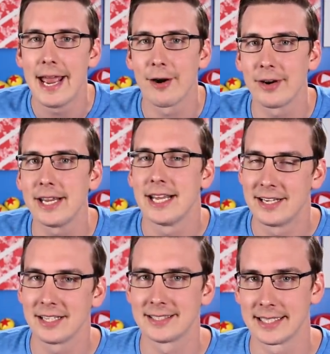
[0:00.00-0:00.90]
Harry
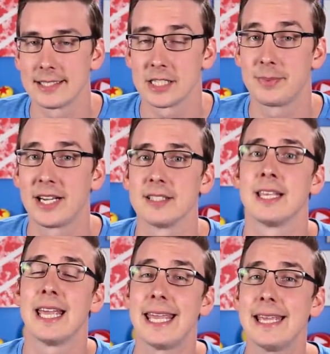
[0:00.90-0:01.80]
does this is
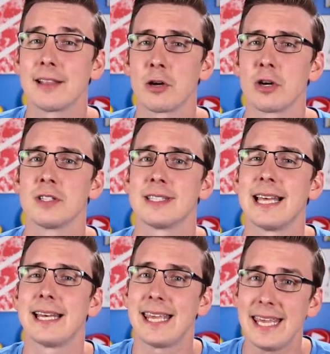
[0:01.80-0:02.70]
because he learns
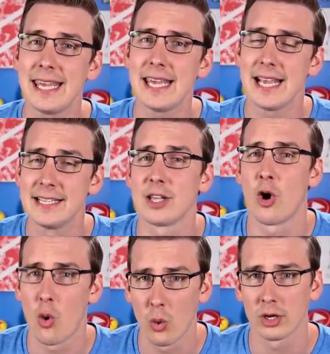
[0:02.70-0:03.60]
that he is a
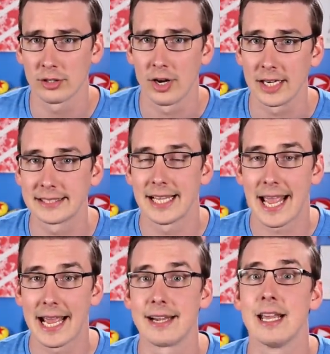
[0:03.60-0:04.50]
Horcrux
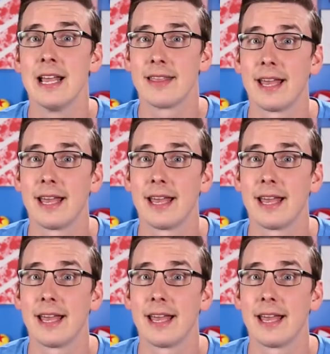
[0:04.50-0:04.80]
and